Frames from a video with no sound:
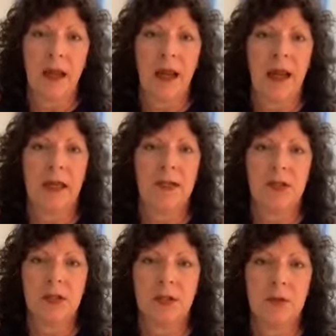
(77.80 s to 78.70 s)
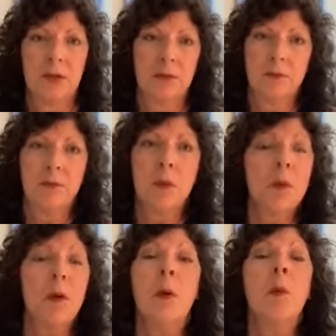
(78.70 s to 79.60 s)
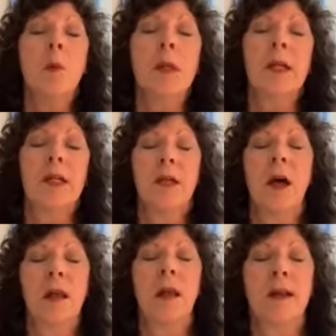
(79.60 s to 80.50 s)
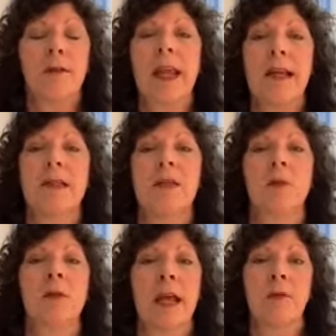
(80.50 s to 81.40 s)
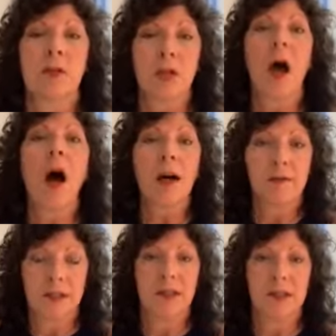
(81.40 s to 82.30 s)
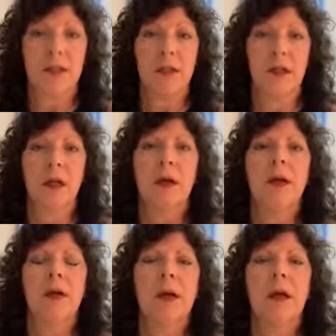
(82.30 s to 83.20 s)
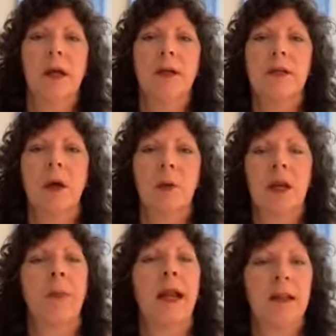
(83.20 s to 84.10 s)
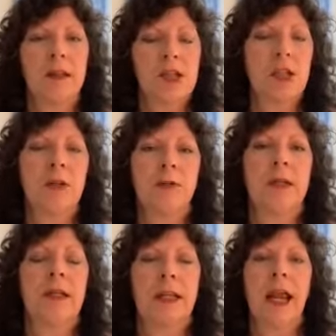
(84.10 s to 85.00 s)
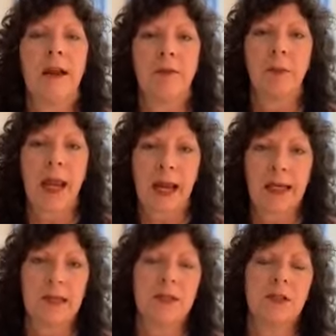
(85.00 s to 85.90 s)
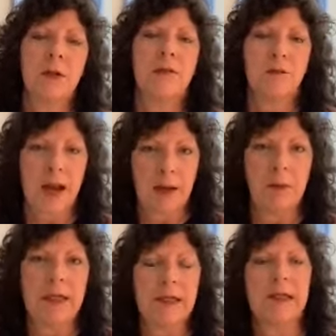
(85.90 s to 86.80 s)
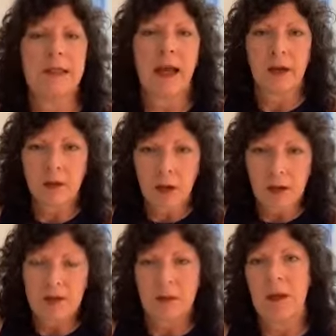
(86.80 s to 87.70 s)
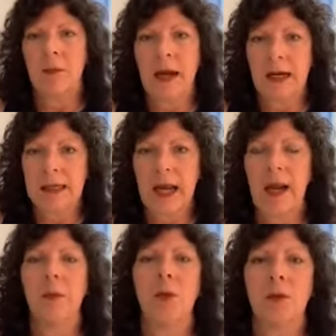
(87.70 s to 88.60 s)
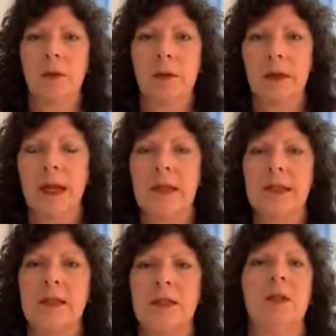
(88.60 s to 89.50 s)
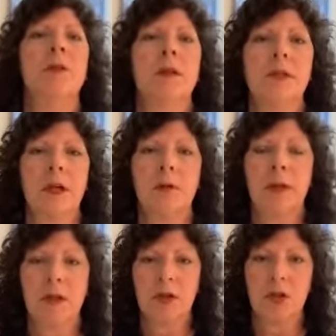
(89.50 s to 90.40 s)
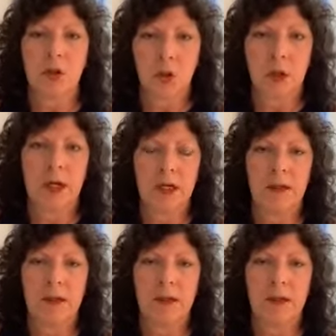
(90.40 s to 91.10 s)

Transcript: and to really a lot of cases were never solved. So when I painted the children and gave the paintings to the families and sat across from them at a table and listened to them tell me their story,